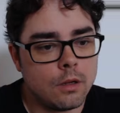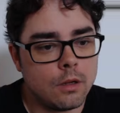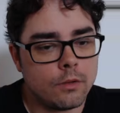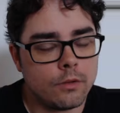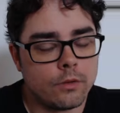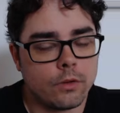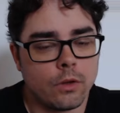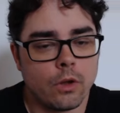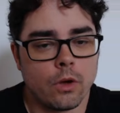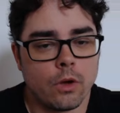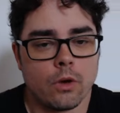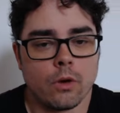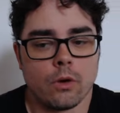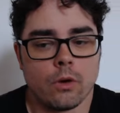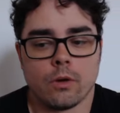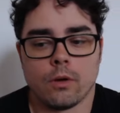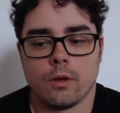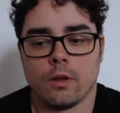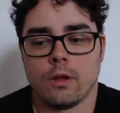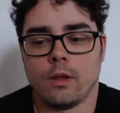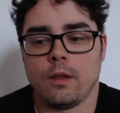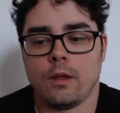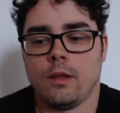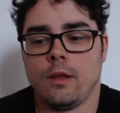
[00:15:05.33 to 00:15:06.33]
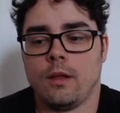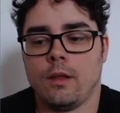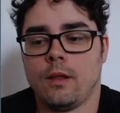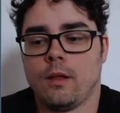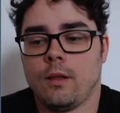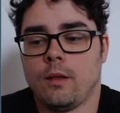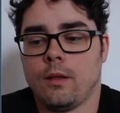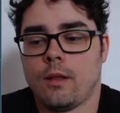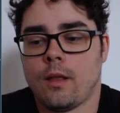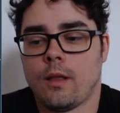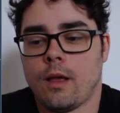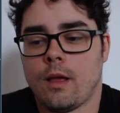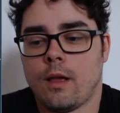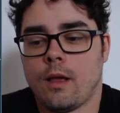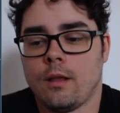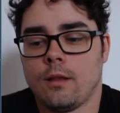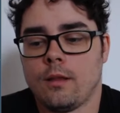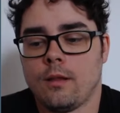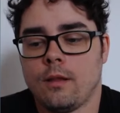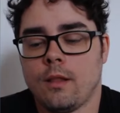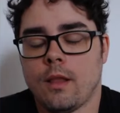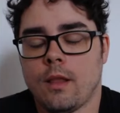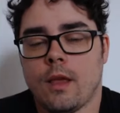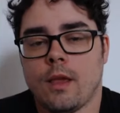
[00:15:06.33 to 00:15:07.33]
So
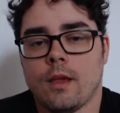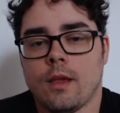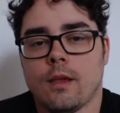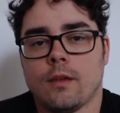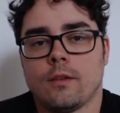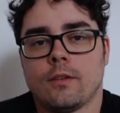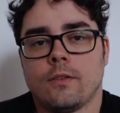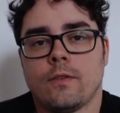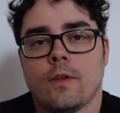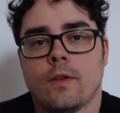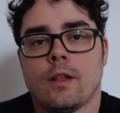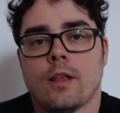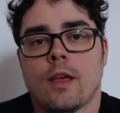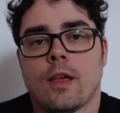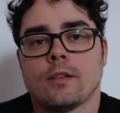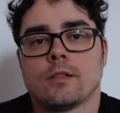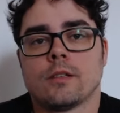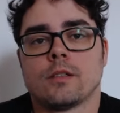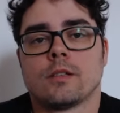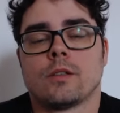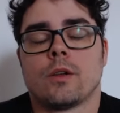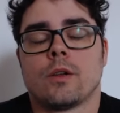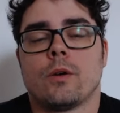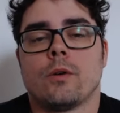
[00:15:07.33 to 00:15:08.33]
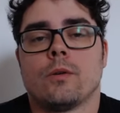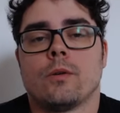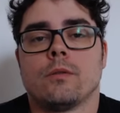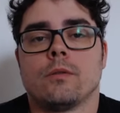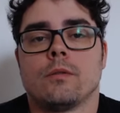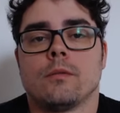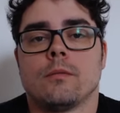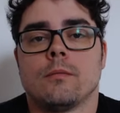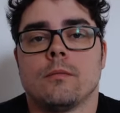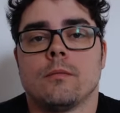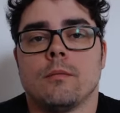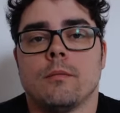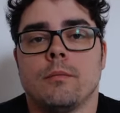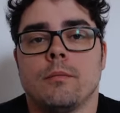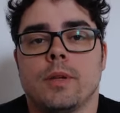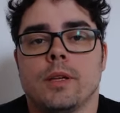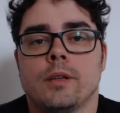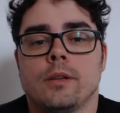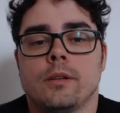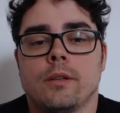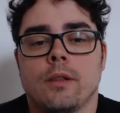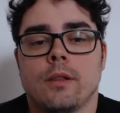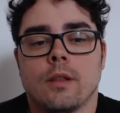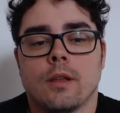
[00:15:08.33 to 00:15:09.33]
like Svelte has its own
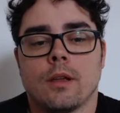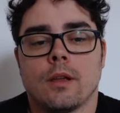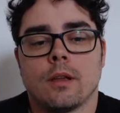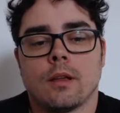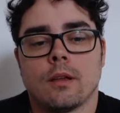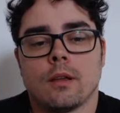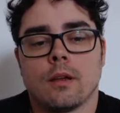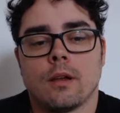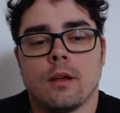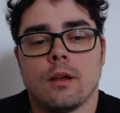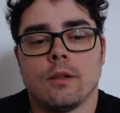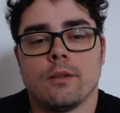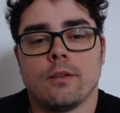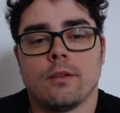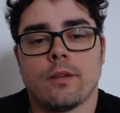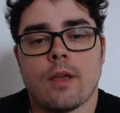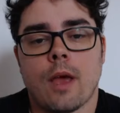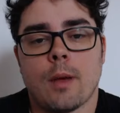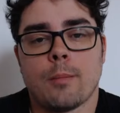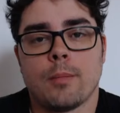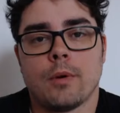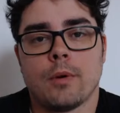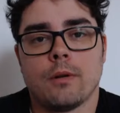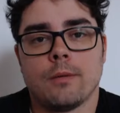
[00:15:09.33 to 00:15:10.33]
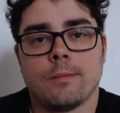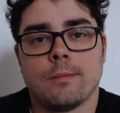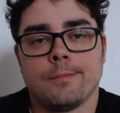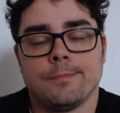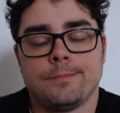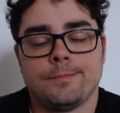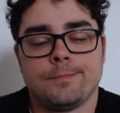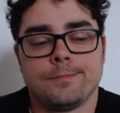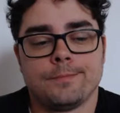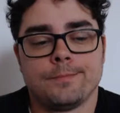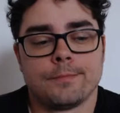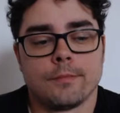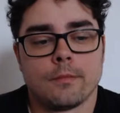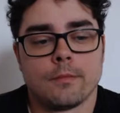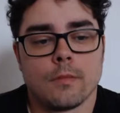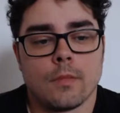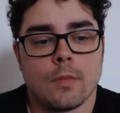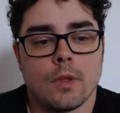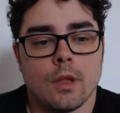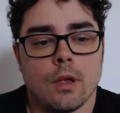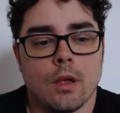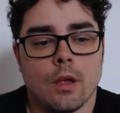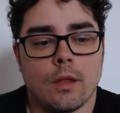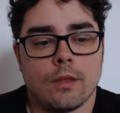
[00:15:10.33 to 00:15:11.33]
build thing called Sapper,
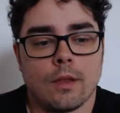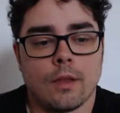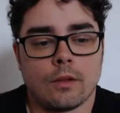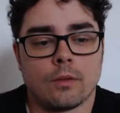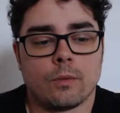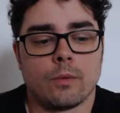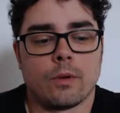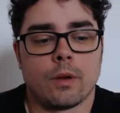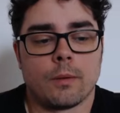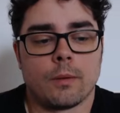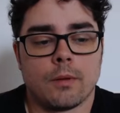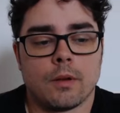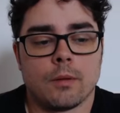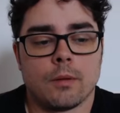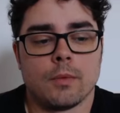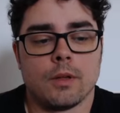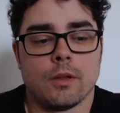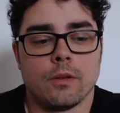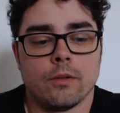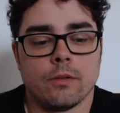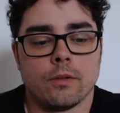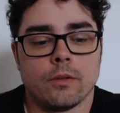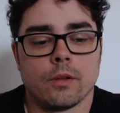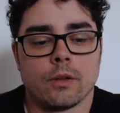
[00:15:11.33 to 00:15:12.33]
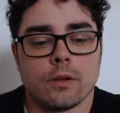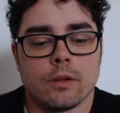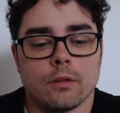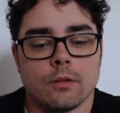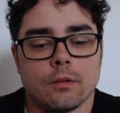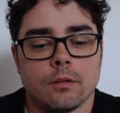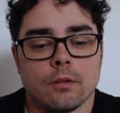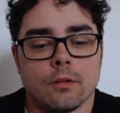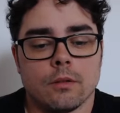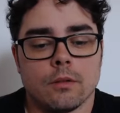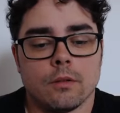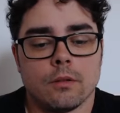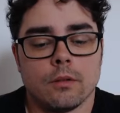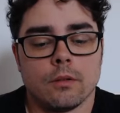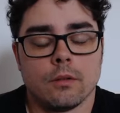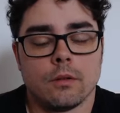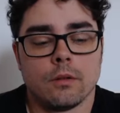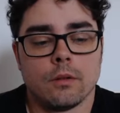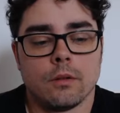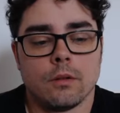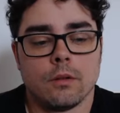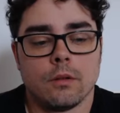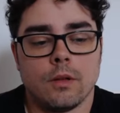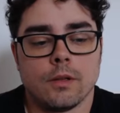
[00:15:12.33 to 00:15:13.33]
and that's what I'm going to be using
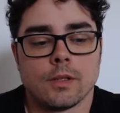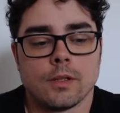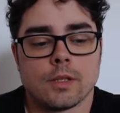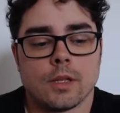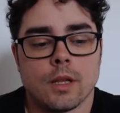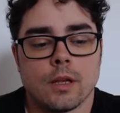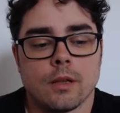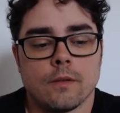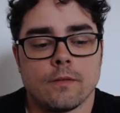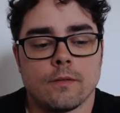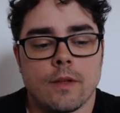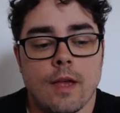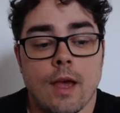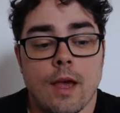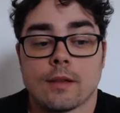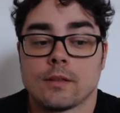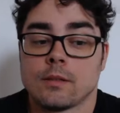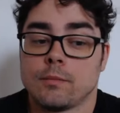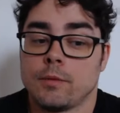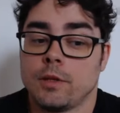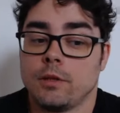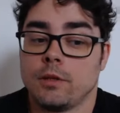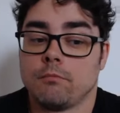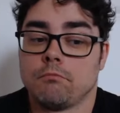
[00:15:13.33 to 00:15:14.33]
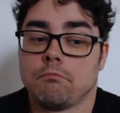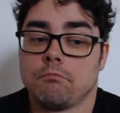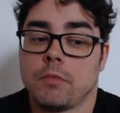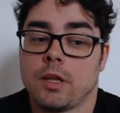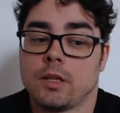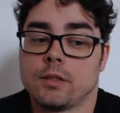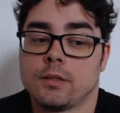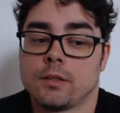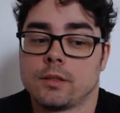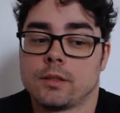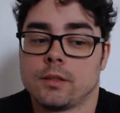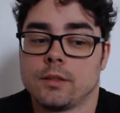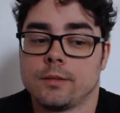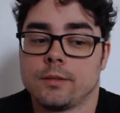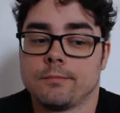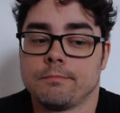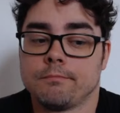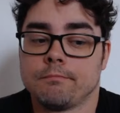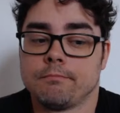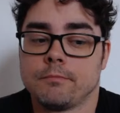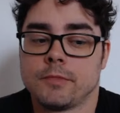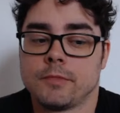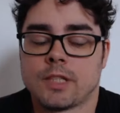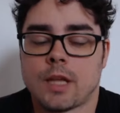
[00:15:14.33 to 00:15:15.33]
instead of Gatsby, basically.
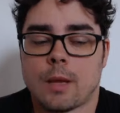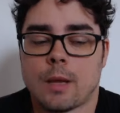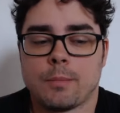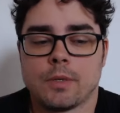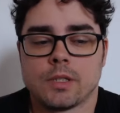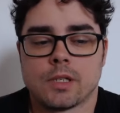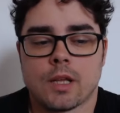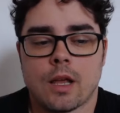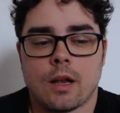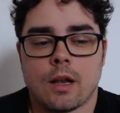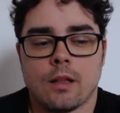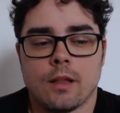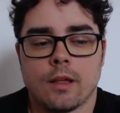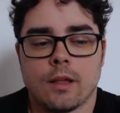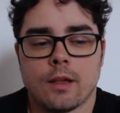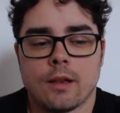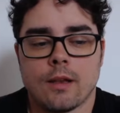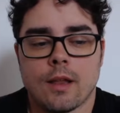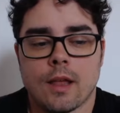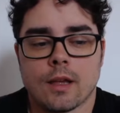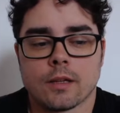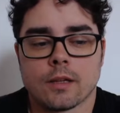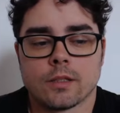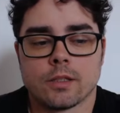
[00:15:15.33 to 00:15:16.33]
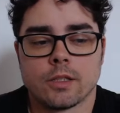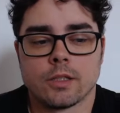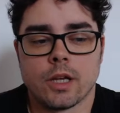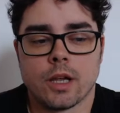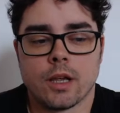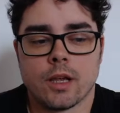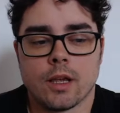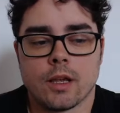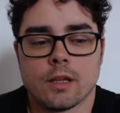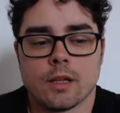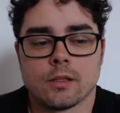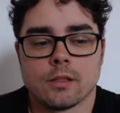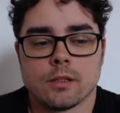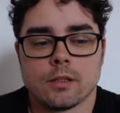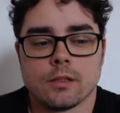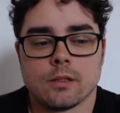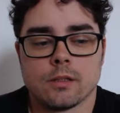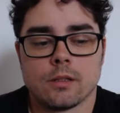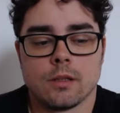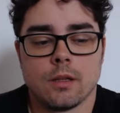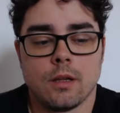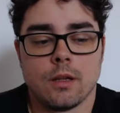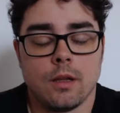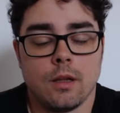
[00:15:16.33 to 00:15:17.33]
Sapper is kind of like a
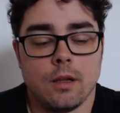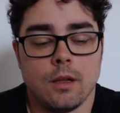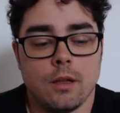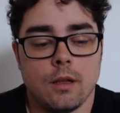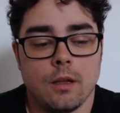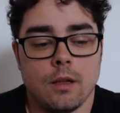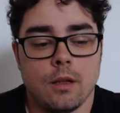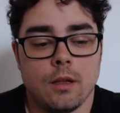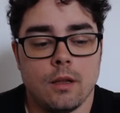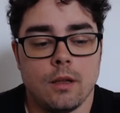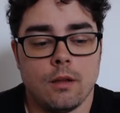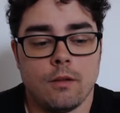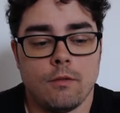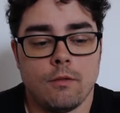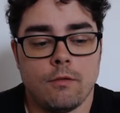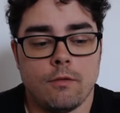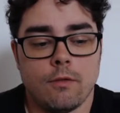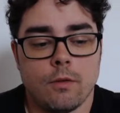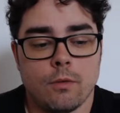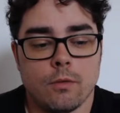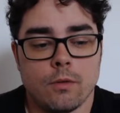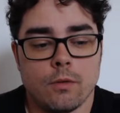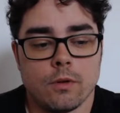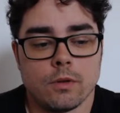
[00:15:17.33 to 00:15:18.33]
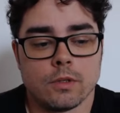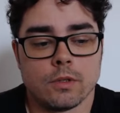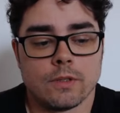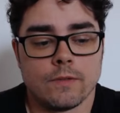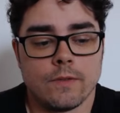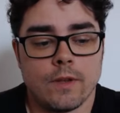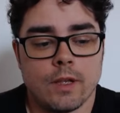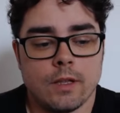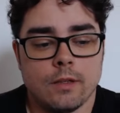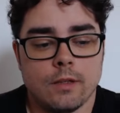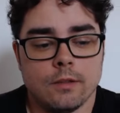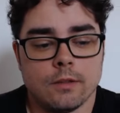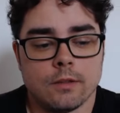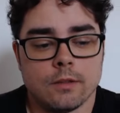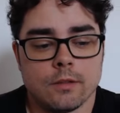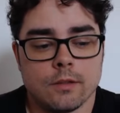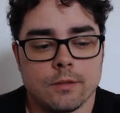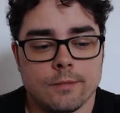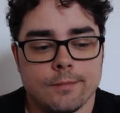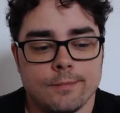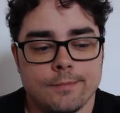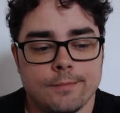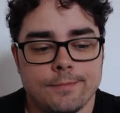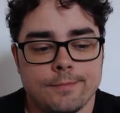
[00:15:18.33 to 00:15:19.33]
Next.js for Svelte,